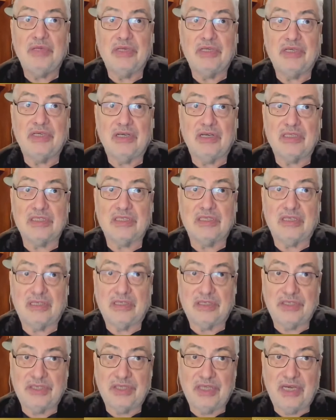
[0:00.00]
because
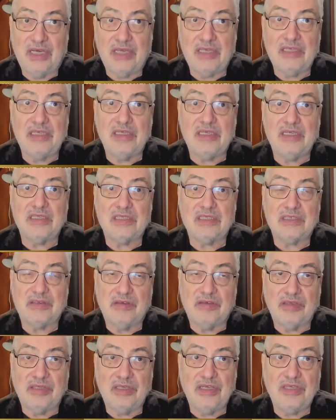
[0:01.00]
the Chinese
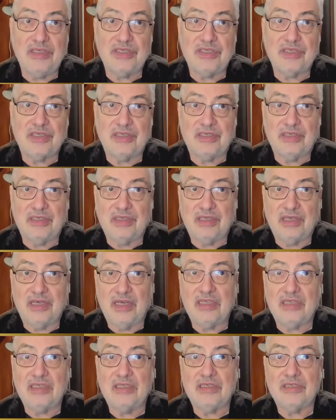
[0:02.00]
strategic
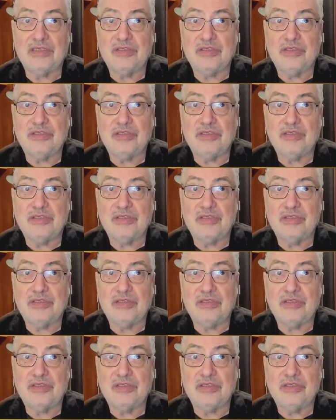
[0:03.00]
intent